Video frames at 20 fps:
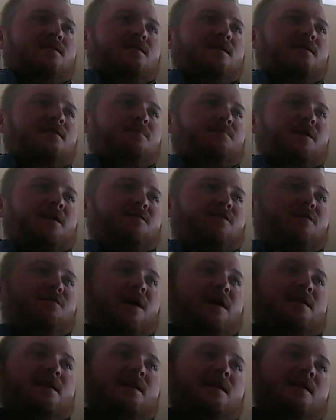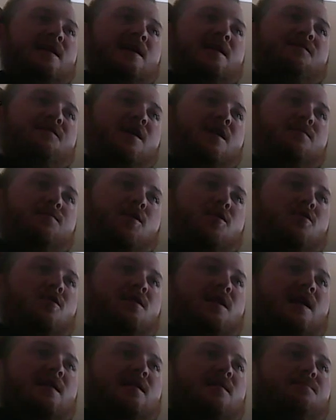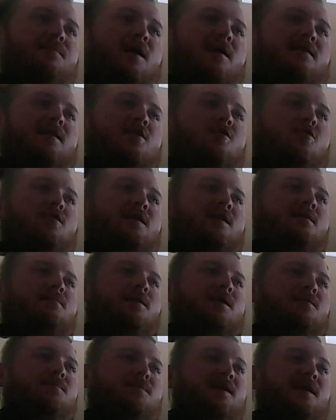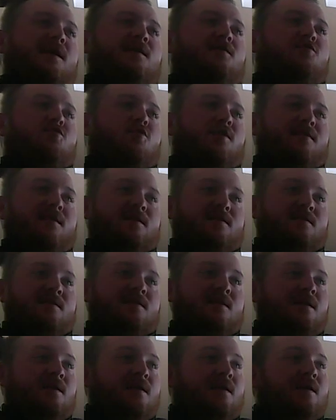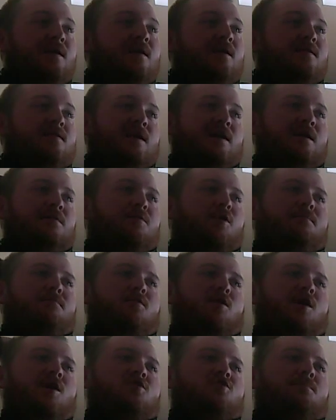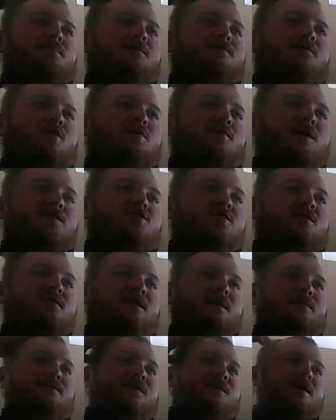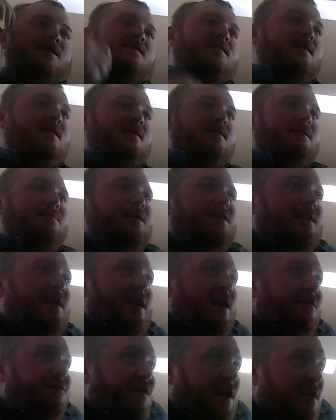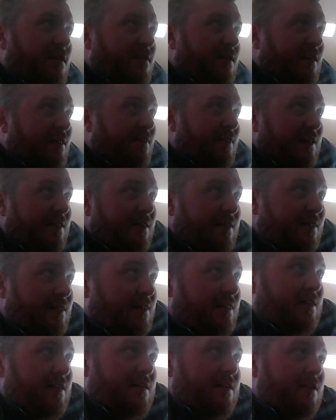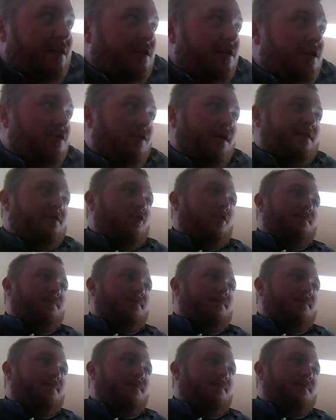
discipline for violating the NFL's personal conduct policy, according to multiple league sources. Saying more, Maria Sharapova reached the semifinals in the WTA Finals and sent U.S.